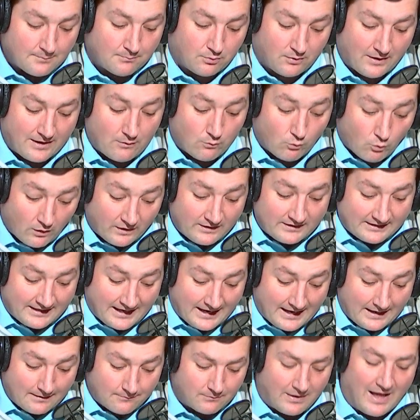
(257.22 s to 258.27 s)
play one
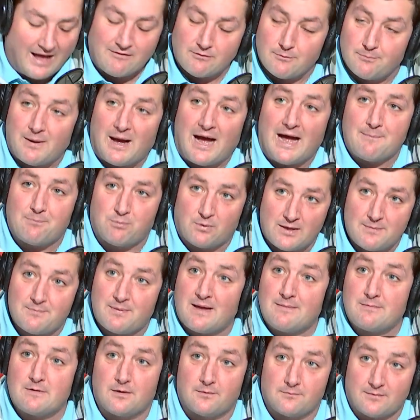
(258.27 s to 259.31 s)
game, have a bye, play
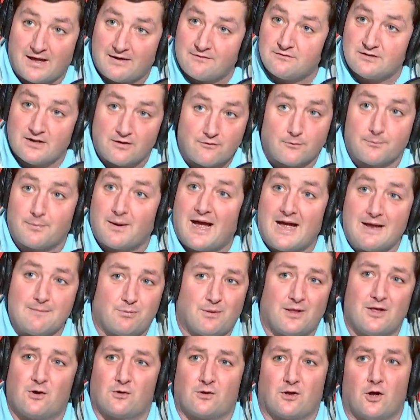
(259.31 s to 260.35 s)
Bama, have another bye, and
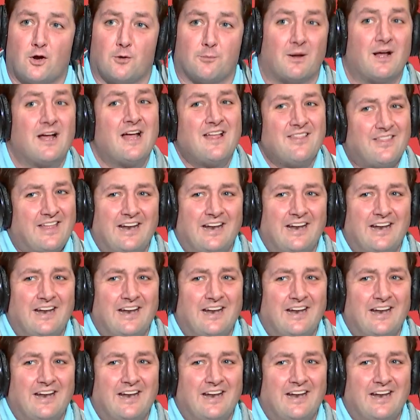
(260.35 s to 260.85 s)
play Oklahoma.